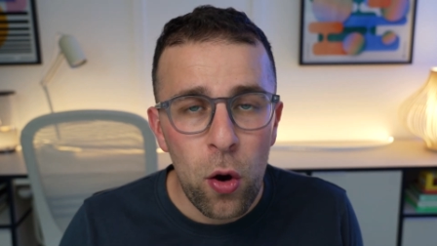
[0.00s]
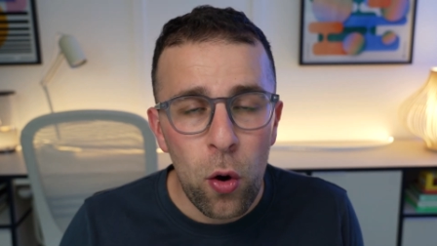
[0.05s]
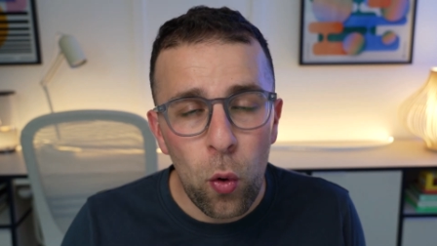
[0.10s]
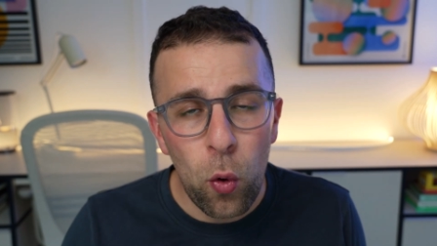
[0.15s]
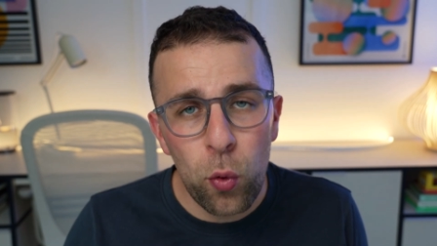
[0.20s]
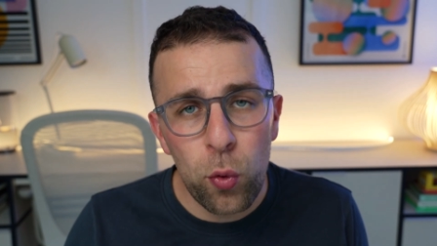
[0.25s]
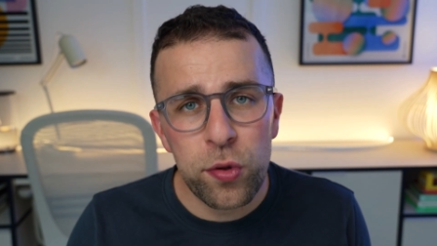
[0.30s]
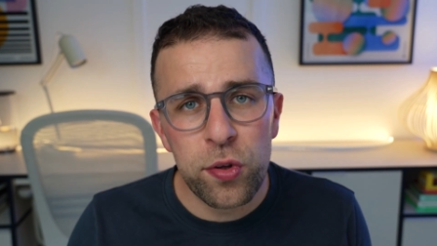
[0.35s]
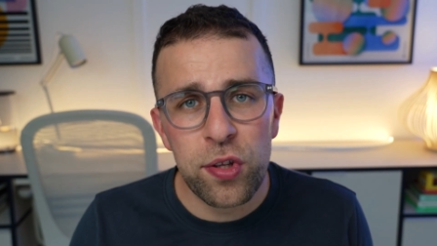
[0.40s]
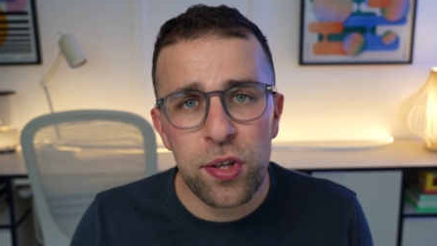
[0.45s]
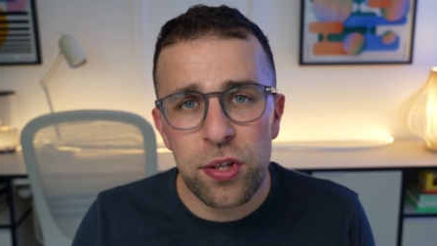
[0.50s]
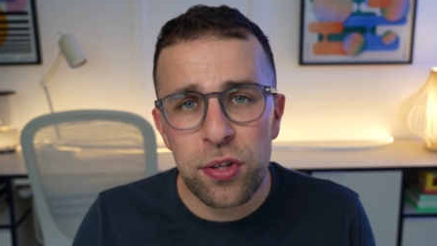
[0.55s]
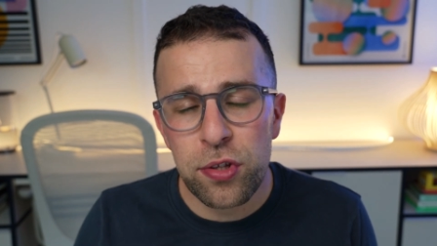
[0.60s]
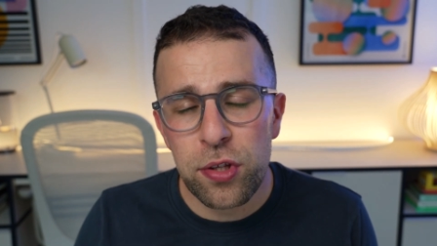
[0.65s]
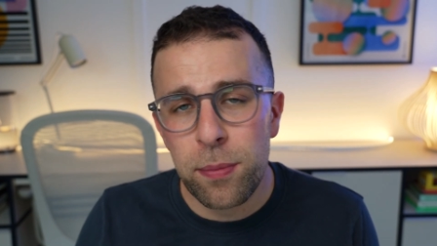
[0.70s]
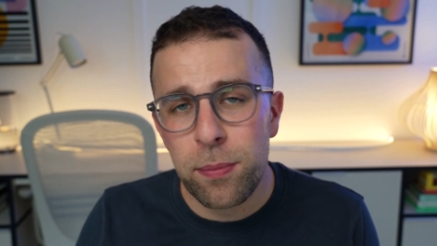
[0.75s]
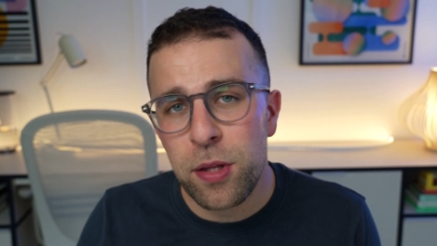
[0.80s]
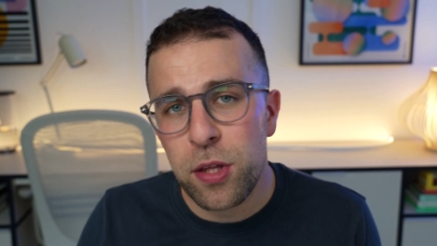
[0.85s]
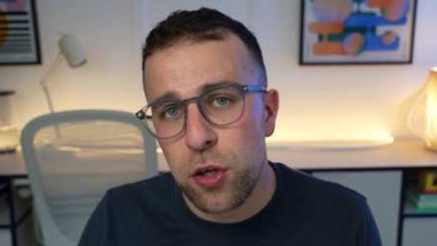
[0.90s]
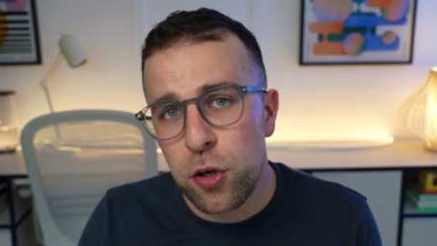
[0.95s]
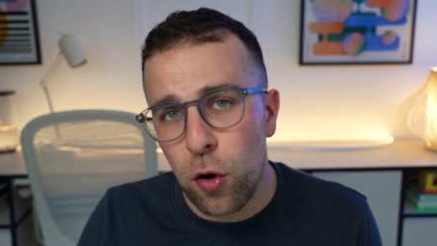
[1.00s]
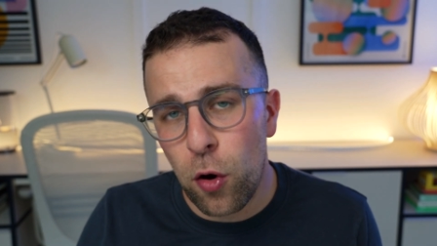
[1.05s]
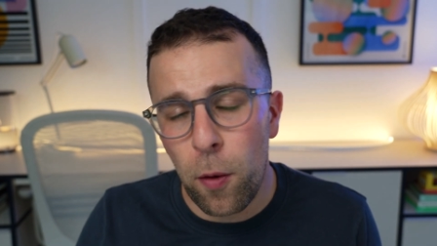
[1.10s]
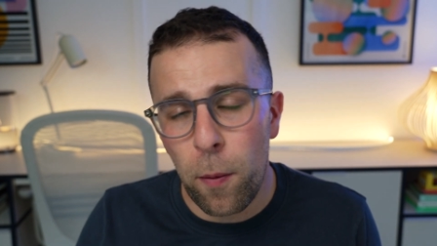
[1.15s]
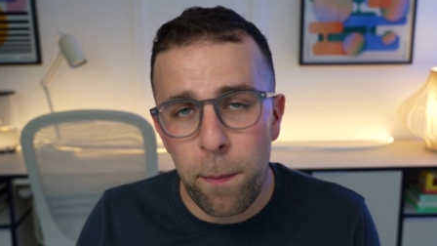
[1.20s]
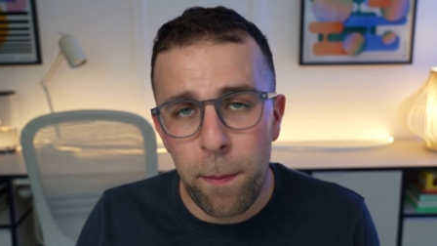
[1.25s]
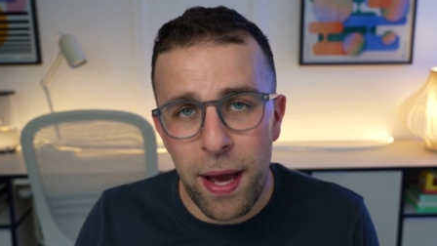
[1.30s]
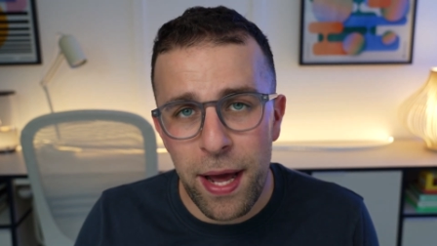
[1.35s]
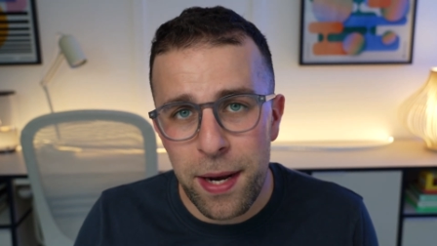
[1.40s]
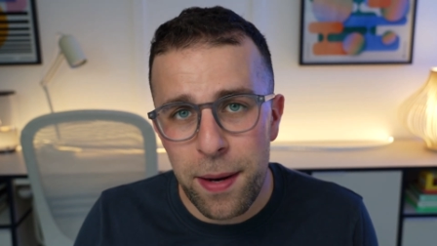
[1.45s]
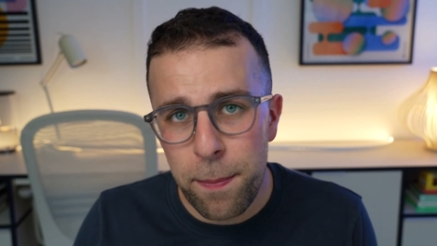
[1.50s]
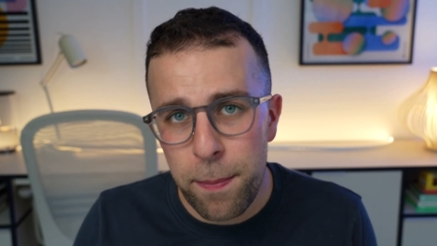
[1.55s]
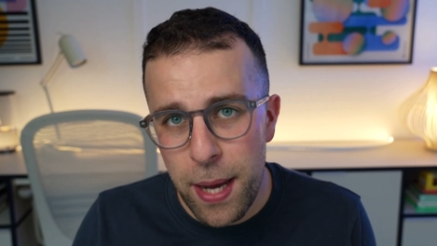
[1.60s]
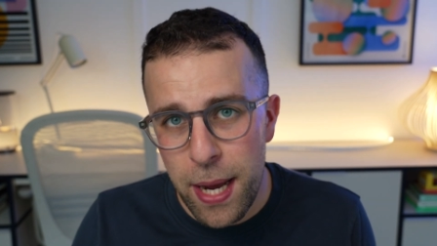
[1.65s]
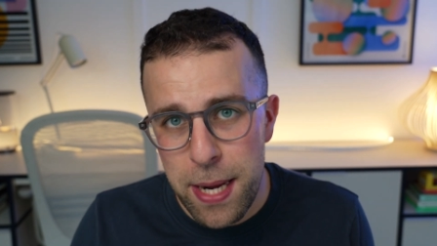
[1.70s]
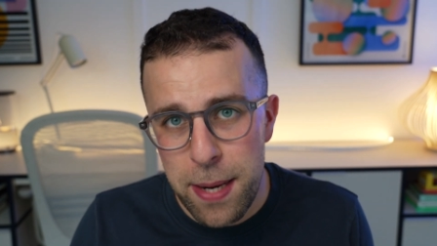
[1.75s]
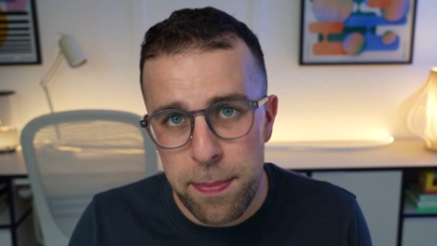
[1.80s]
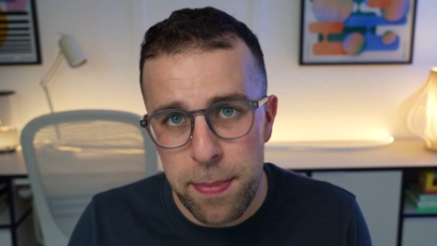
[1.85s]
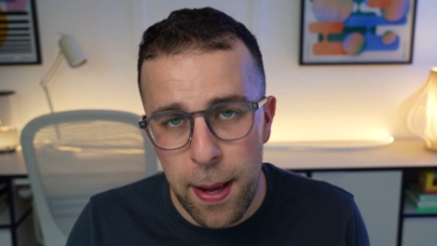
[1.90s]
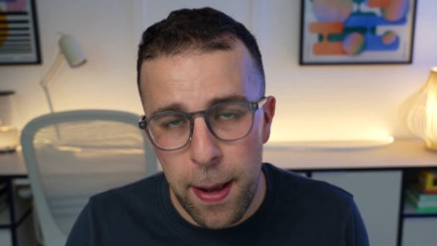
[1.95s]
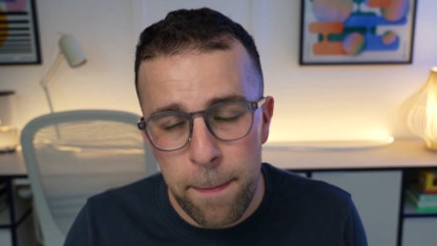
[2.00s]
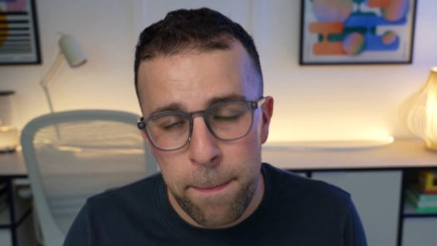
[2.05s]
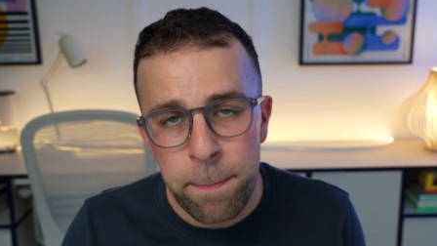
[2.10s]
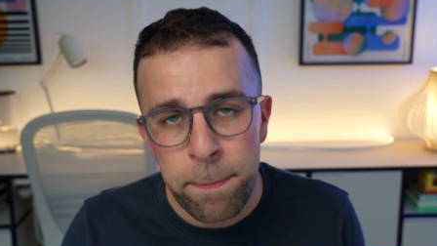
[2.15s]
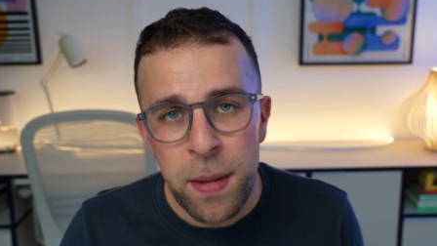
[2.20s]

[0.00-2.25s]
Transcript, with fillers: or system that you've got on pen and paper.